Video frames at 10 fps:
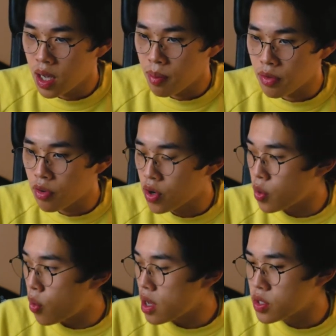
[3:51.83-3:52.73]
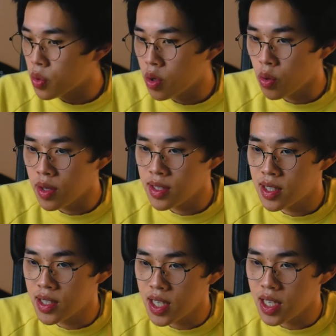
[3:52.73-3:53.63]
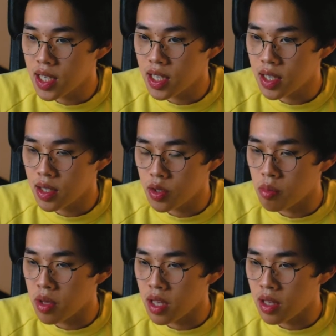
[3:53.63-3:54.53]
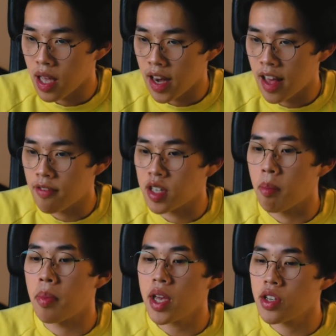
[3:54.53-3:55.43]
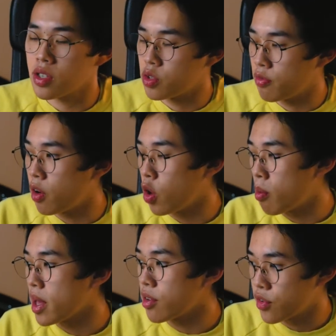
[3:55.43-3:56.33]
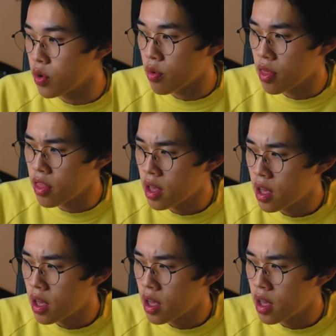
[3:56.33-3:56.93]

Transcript: But for the ones who will stick to me and have the patience to follow my growth,